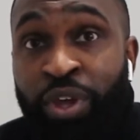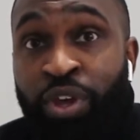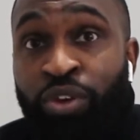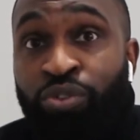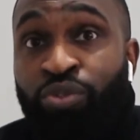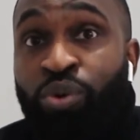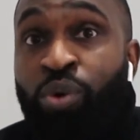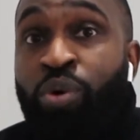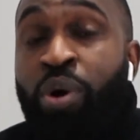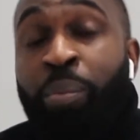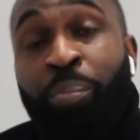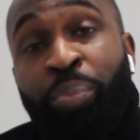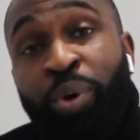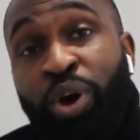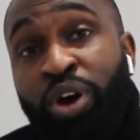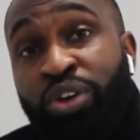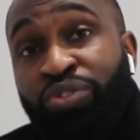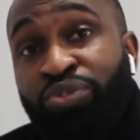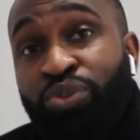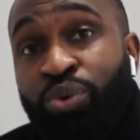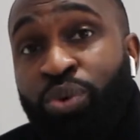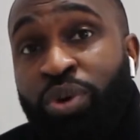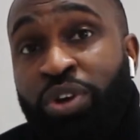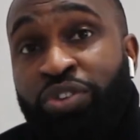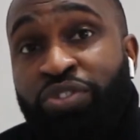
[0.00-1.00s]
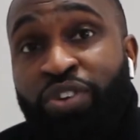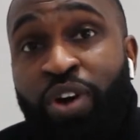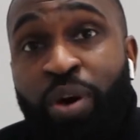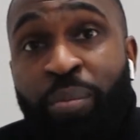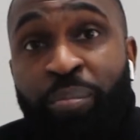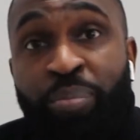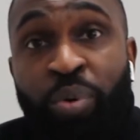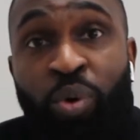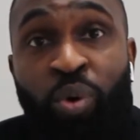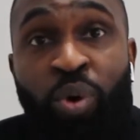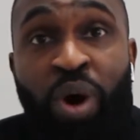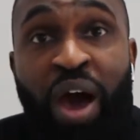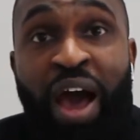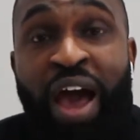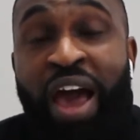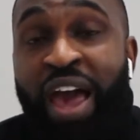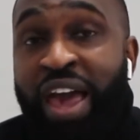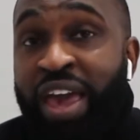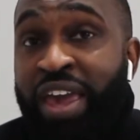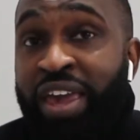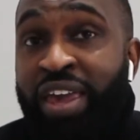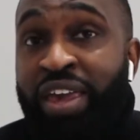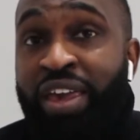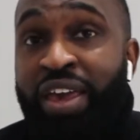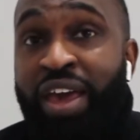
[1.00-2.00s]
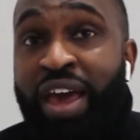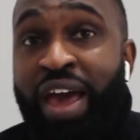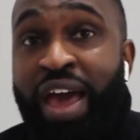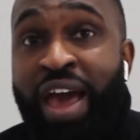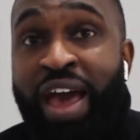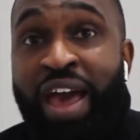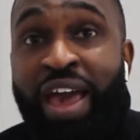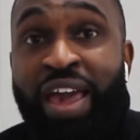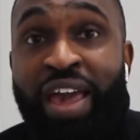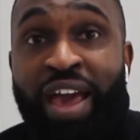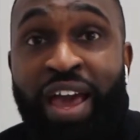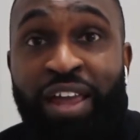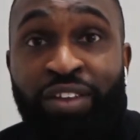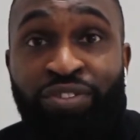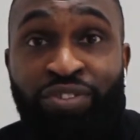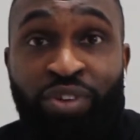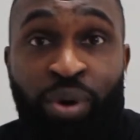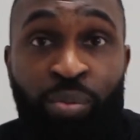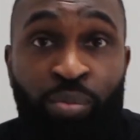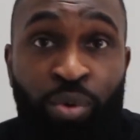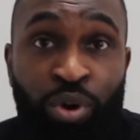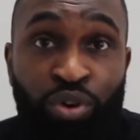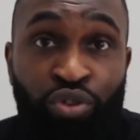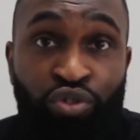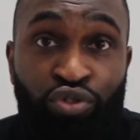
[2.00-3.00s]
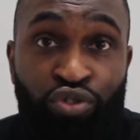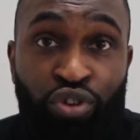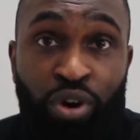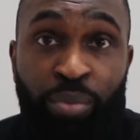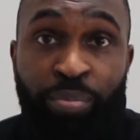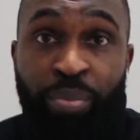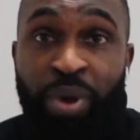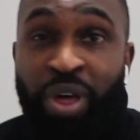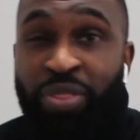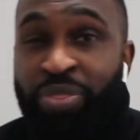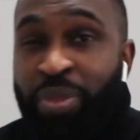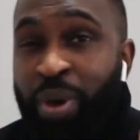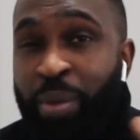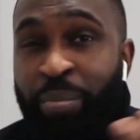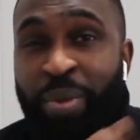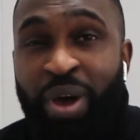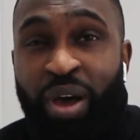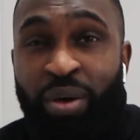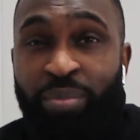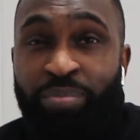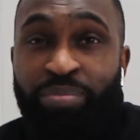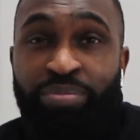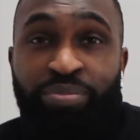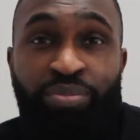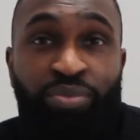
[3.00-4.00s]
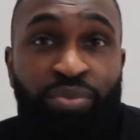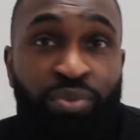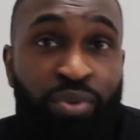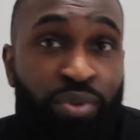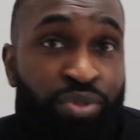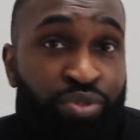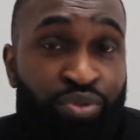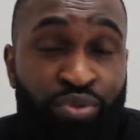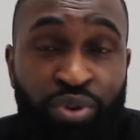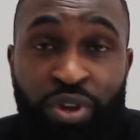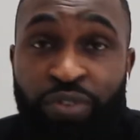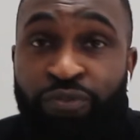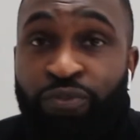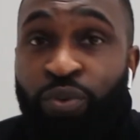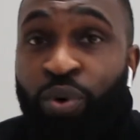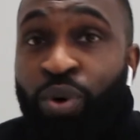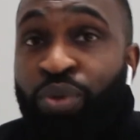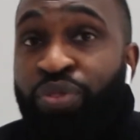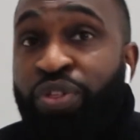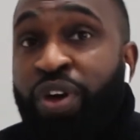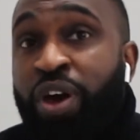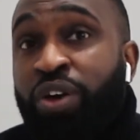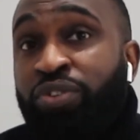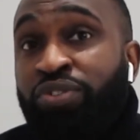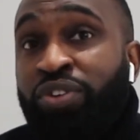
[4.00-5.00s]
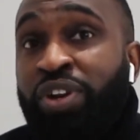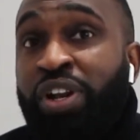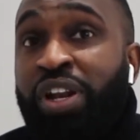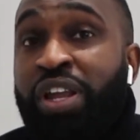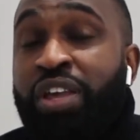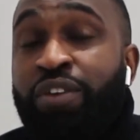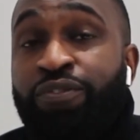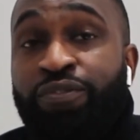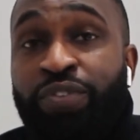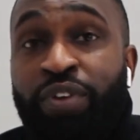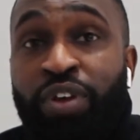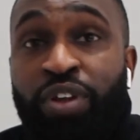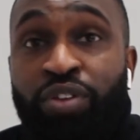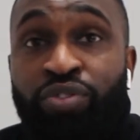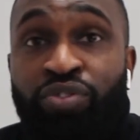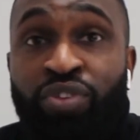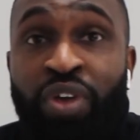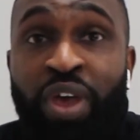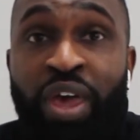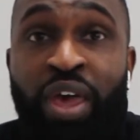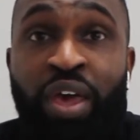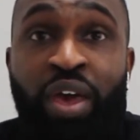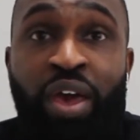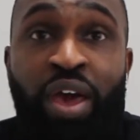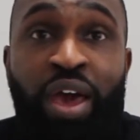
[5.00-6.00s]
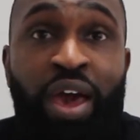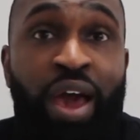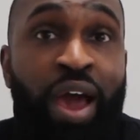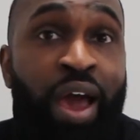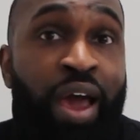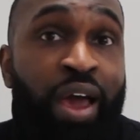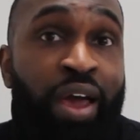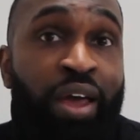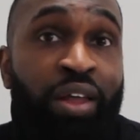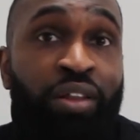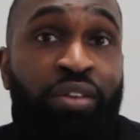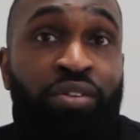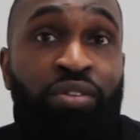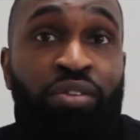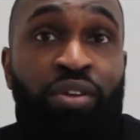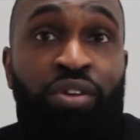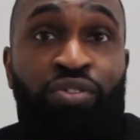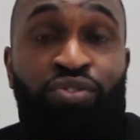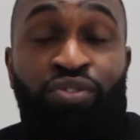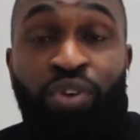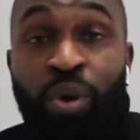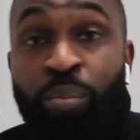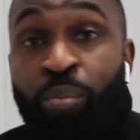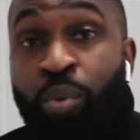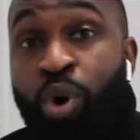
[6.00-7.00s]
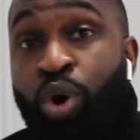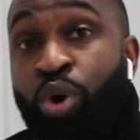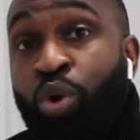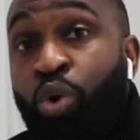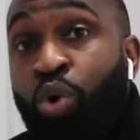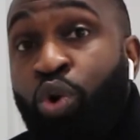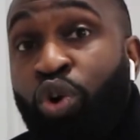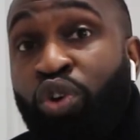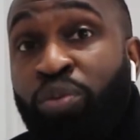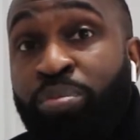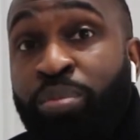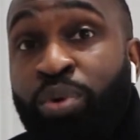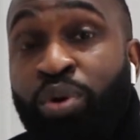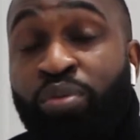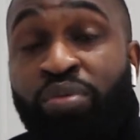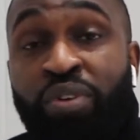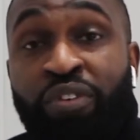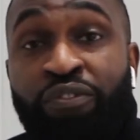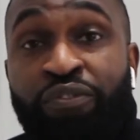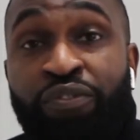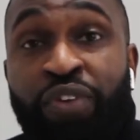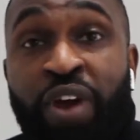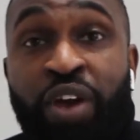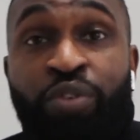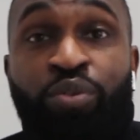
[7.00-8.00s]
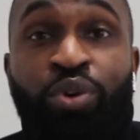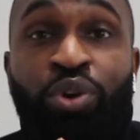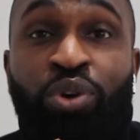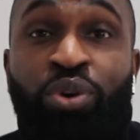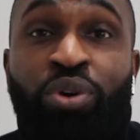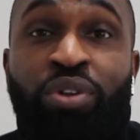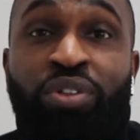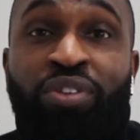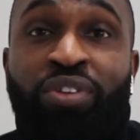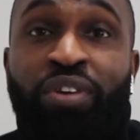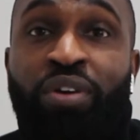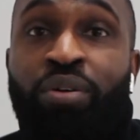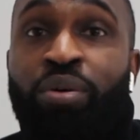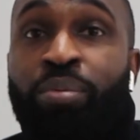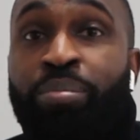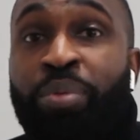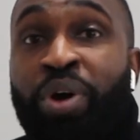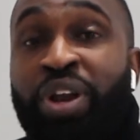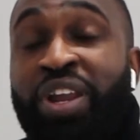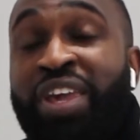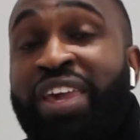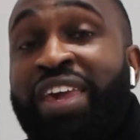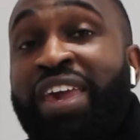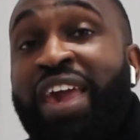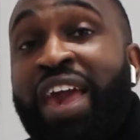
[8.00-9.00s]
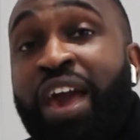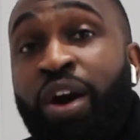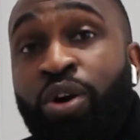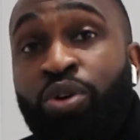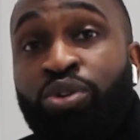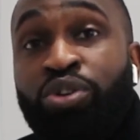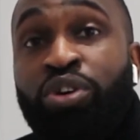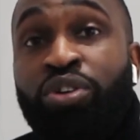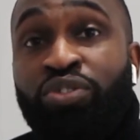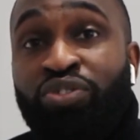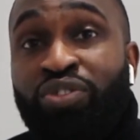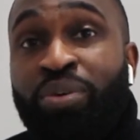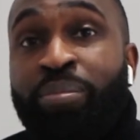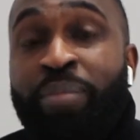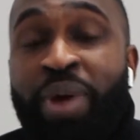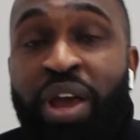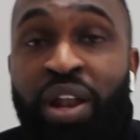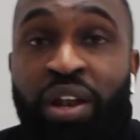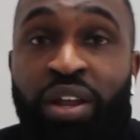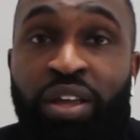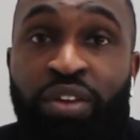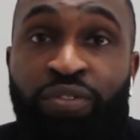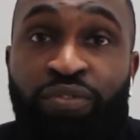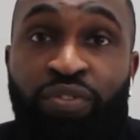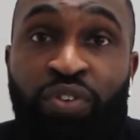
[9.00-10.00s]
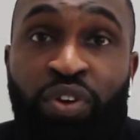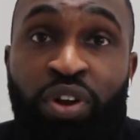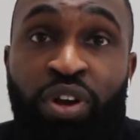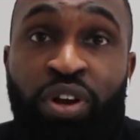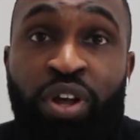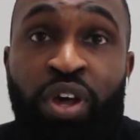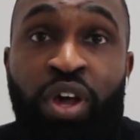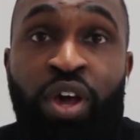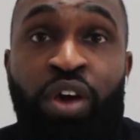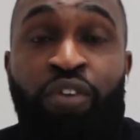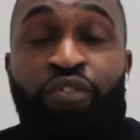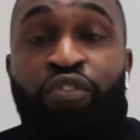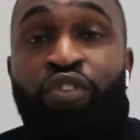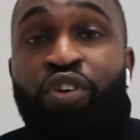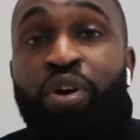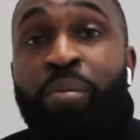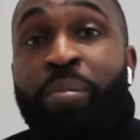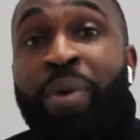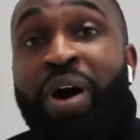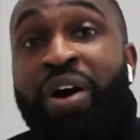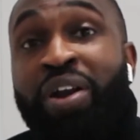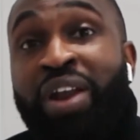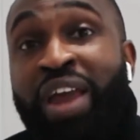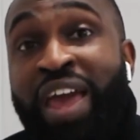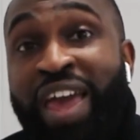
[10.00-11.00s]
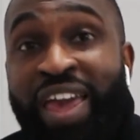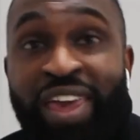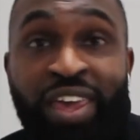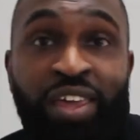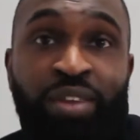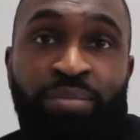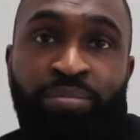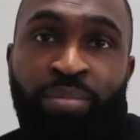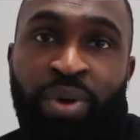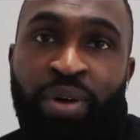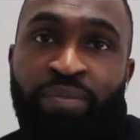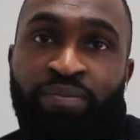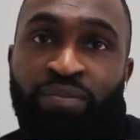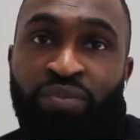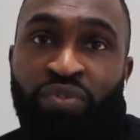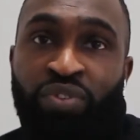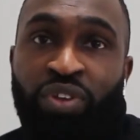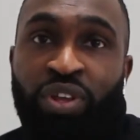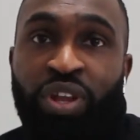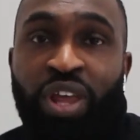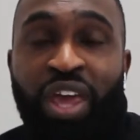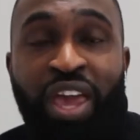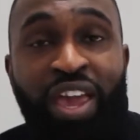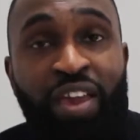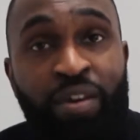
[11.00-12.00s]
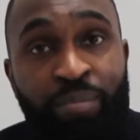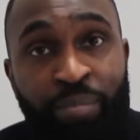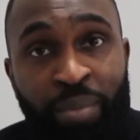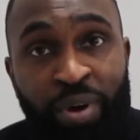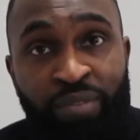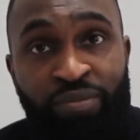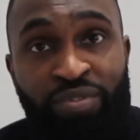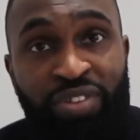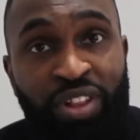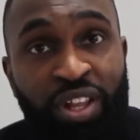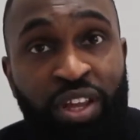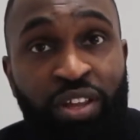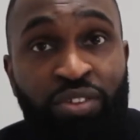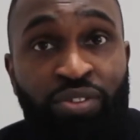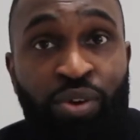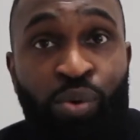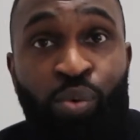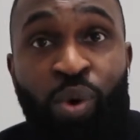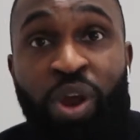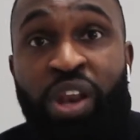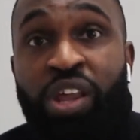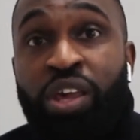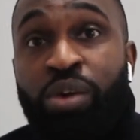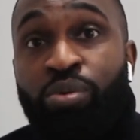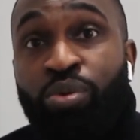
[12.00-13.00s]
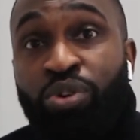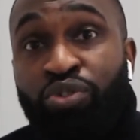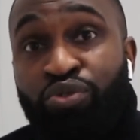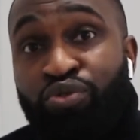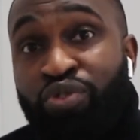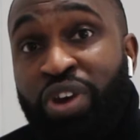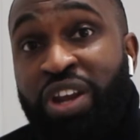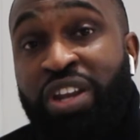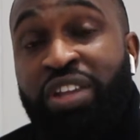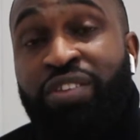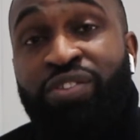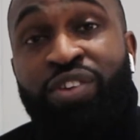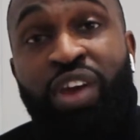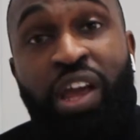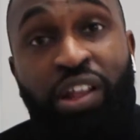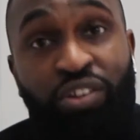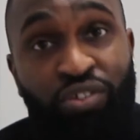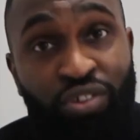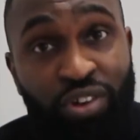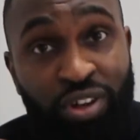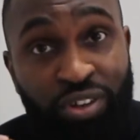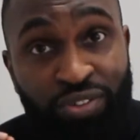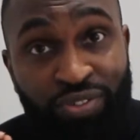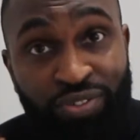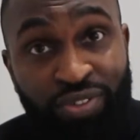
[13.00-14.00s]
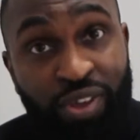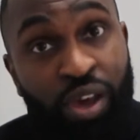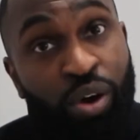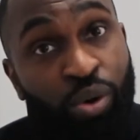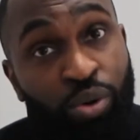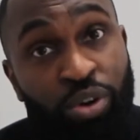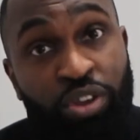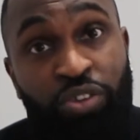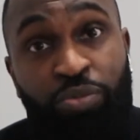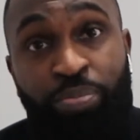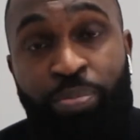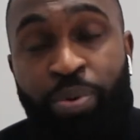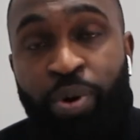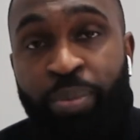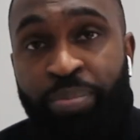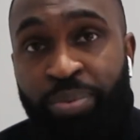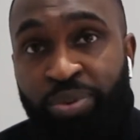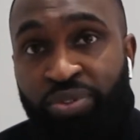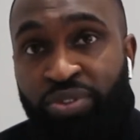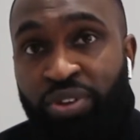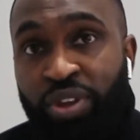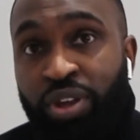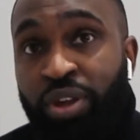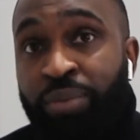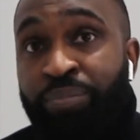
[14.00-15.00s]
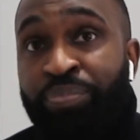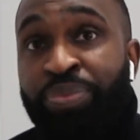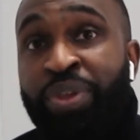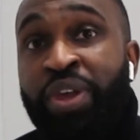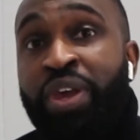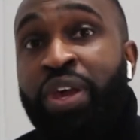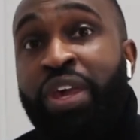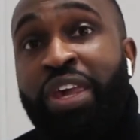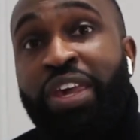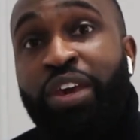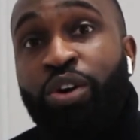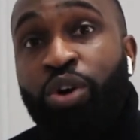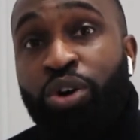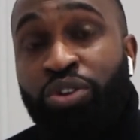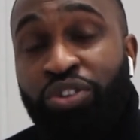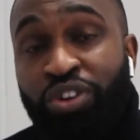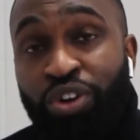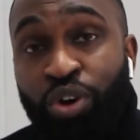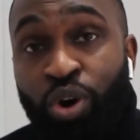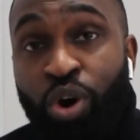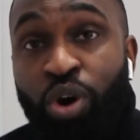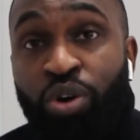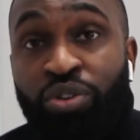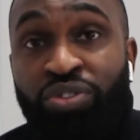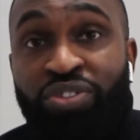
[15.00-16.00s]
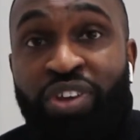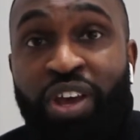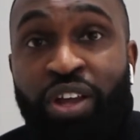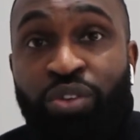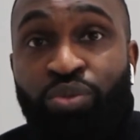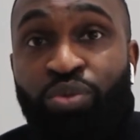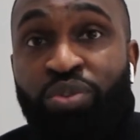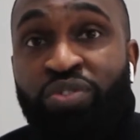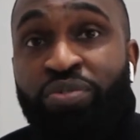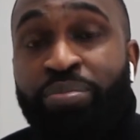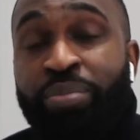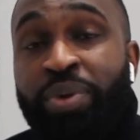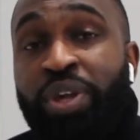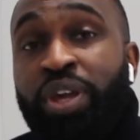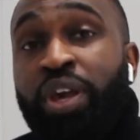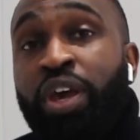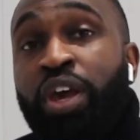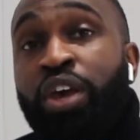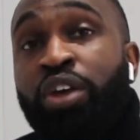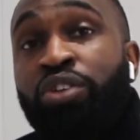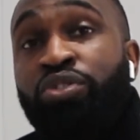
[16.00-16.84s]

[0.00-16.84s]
So a personal example, I had someone drop about 3,000-4,000 leaflets, and someone called me with a very good deal, but he held on to my leaflet for about 8 months, and 8 months later, when he was ready to actually sell his property, he got in contact with me.